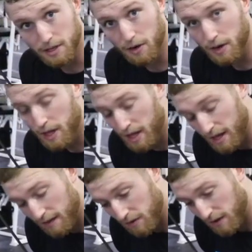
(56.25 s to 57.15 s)
So
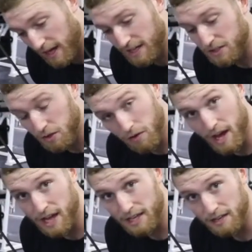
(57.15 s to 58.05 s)
you can't do
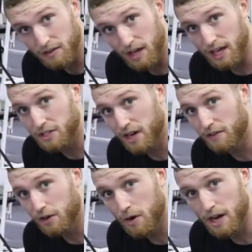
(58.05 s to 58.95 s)
that, you can't
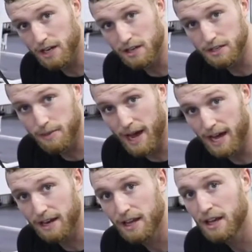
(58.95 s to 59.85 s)
drive your quad into this
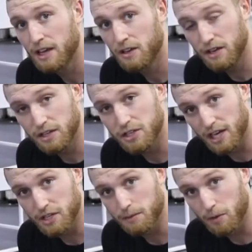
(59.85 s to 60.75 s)
pad, you need to
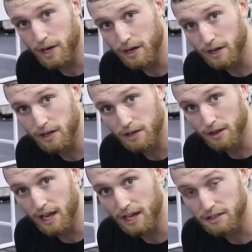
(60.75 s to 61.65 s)
change up the way
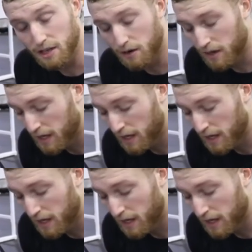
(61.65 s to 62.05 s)
you're laying. So